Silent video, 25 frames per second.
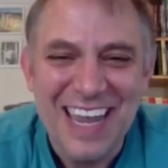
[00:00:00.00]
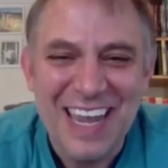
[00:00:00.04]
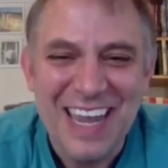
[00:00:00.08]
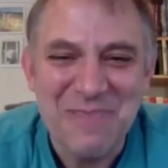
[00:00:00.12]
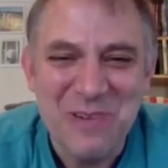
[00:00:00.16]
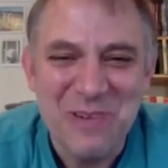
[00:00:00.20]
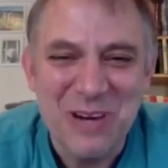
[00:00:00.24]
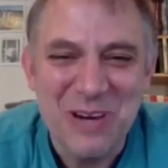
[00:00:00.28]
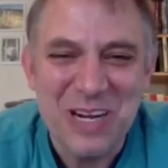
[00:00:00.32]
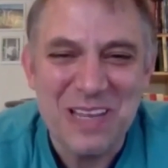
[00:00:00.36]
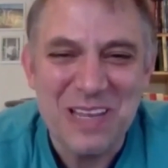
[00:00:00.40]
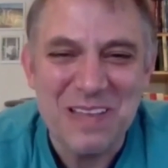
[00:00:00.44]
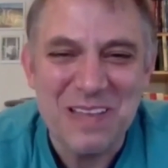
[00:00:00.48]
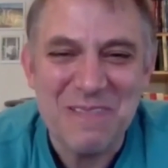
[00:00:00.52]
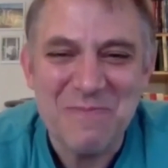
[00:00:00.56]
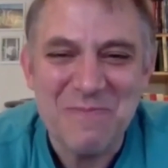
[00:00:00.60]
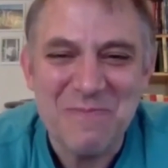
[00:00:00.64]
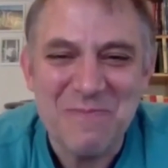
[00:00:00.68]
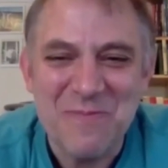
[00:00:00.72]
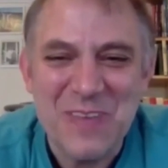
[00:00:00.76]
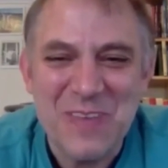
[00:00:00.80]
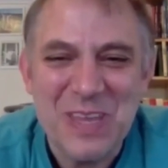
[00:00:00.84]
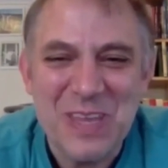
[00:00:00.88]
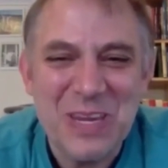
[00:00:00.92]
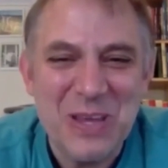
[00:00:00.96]
and we're going to
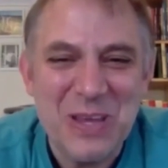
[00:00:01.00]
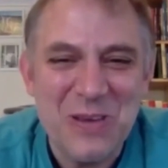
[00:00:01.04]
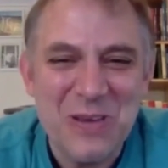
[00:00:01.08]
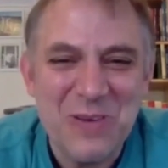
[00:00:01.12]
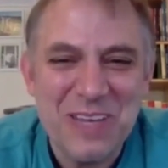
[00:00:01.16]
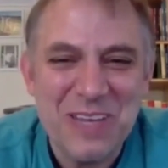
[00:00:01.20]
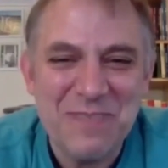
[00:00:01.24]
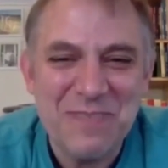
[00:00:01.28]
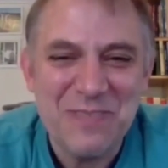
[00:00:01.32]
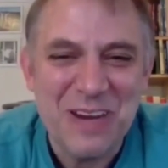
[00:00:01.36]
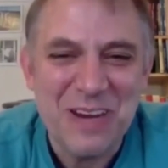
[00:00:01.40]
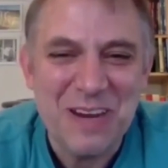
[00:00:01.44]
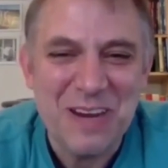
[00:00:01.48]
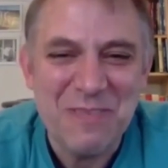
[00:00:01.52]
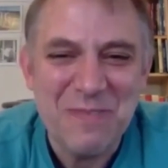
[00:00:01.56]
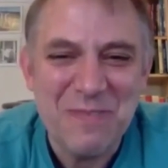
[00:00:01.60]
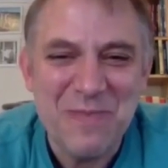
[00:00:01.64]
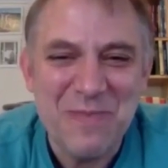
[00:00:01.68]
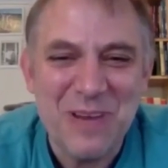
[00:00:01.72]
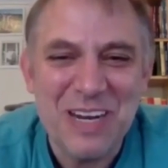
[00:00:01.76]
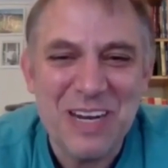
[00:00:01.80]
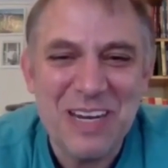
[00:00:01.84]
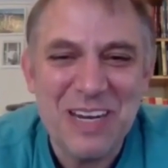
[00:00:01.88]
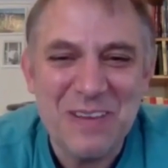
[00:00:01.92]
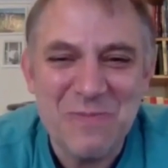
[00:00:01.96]
video it for
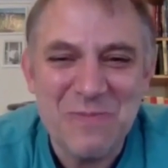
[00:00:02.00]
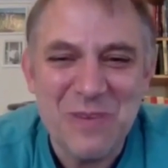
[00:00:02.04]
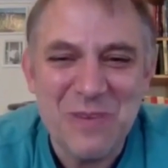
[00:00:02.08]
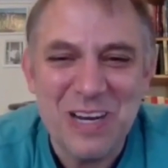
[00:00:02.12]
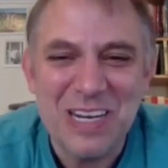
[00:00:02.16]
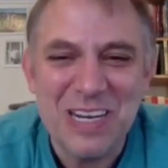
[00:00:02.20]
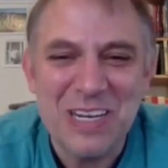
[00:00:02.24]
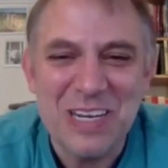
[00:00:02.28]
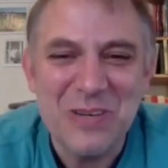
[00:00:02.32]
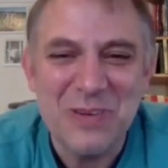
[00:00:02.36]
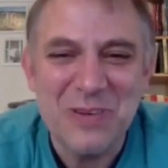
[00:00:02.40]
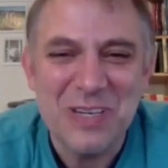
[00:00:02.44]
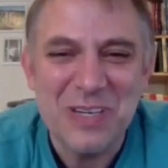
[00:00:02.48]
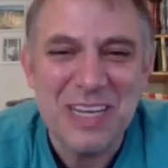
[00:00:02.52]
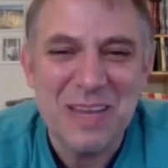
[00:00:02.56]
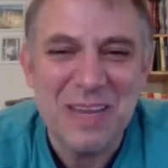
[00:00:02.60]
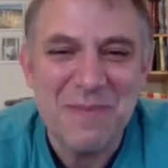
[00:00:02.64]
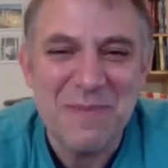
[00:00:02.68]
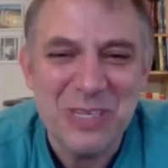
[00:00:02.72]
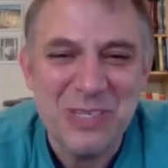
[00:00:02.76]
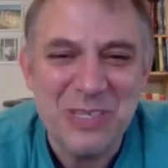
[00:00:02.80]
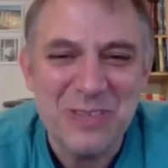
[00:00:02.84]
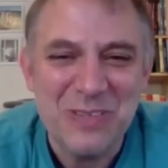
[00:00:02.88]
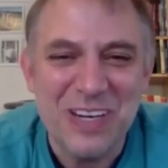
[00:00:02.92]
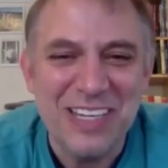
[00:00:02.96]
everybody, and we're going to do a
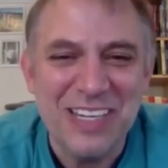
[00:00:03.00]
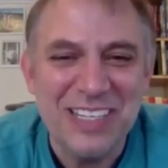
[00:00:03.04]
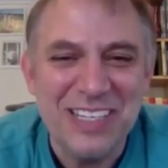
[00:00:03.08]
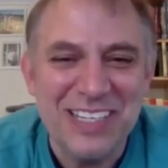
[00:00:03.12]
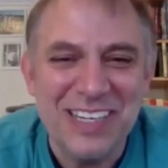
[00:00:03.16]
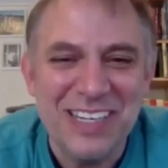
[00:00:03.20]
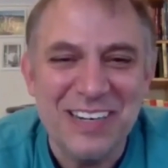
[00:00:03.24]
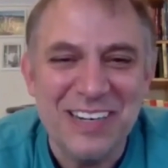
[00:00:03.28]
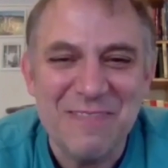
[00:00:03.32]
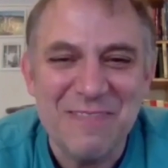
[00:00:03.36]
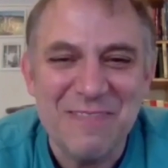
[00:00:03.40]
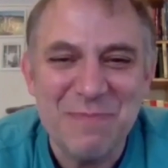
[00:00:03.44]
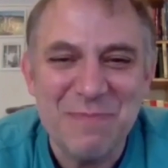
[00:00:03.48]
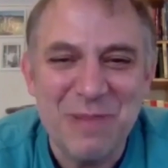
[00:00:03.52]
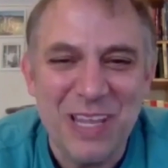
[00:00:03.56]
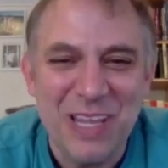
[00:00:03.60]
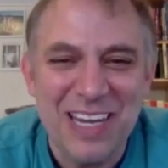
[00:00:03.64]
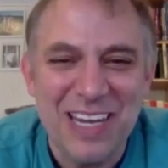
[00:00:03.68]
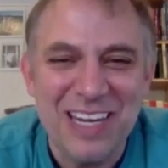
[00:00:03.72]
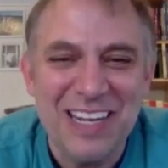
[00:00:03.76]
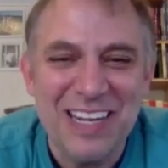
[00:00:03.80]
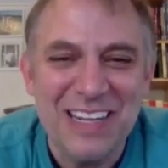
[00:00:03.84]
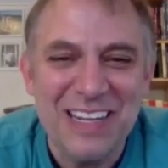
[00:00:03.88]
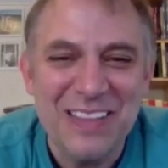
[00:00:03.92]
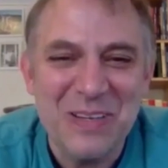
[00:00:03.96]
demonstration of
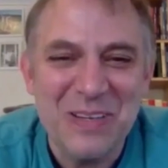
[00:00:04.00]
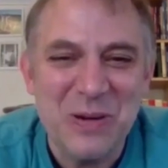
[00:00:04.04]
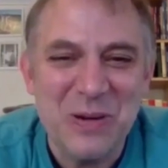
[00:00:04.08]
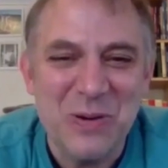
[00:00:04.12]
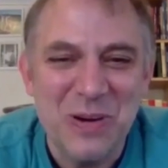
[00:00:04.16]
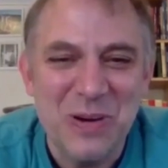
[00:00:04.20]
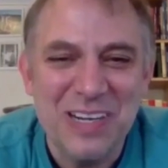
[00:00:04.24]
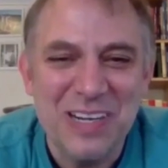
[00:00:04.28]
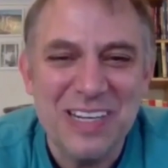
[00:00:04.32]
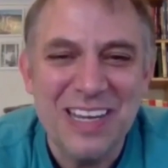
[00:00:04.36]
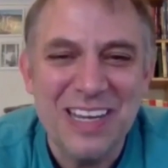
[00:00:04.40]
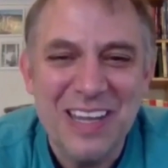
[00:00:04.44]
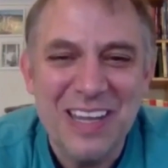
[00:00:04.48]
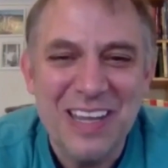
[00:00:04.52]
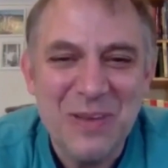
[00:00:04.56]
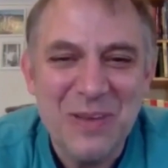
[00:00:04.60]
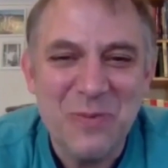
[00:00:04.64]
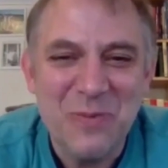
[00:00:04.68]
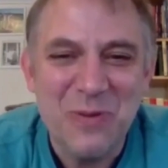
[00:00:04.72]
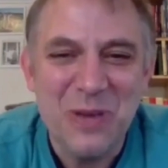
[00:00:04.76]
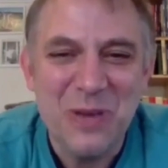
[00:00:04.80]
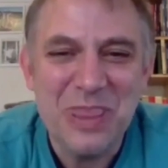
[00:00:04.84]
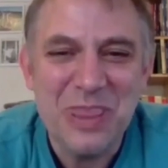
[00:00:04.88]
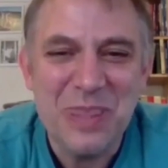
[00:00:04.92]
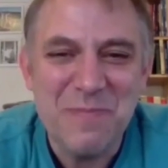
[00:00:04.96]
playing on the court
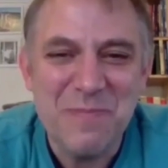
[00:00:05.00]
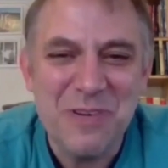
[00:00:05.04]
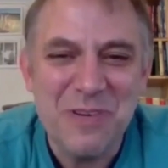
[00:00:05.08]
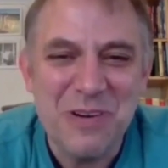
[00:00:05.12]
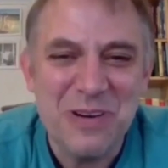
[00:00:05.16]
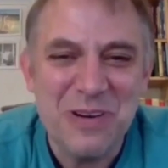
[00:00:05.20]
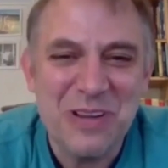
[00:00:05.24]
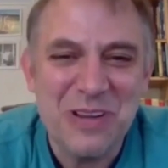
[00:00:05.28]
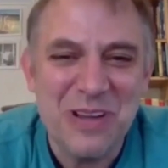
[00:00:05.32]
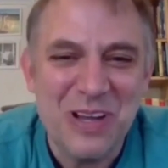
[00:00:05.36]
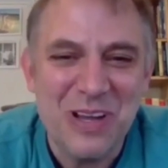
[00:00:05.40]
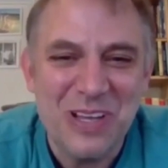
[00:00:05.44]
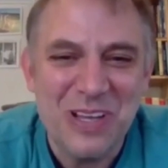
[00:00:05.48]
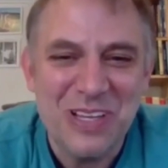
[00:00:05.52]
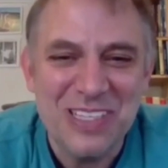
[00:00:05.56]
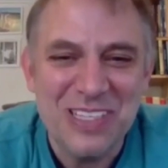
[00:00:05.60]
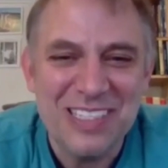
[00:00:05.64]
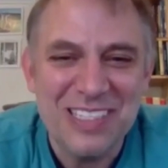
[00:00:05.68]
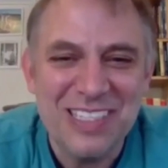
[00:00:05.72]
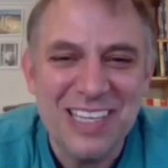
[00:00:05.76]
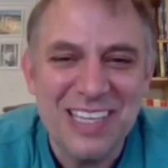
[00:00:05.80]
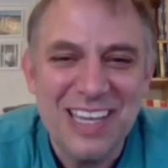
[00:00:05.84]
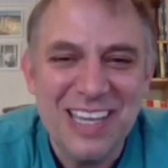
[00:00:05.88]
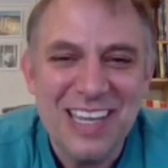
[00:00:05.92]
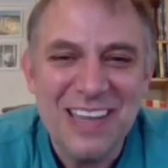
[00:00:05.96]
with the
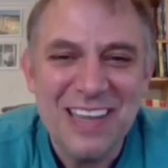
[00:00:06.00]
protocols,